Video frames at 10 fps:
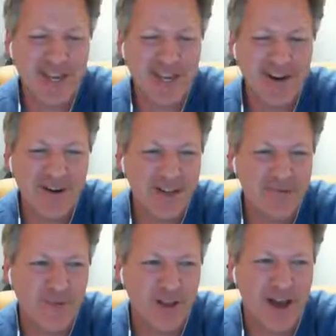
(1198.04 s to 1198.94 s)
the internet's
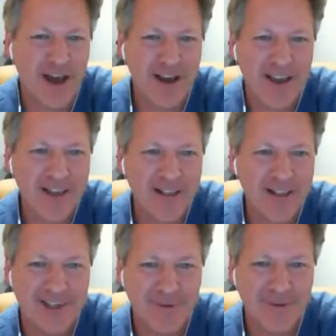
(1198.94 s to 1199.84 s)
full of hotheads?
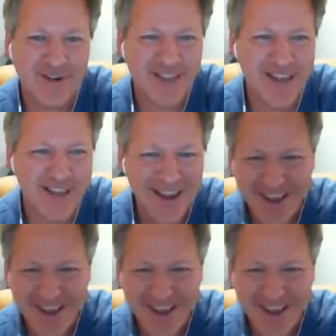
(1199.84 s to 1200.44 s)
Is that what you're saying?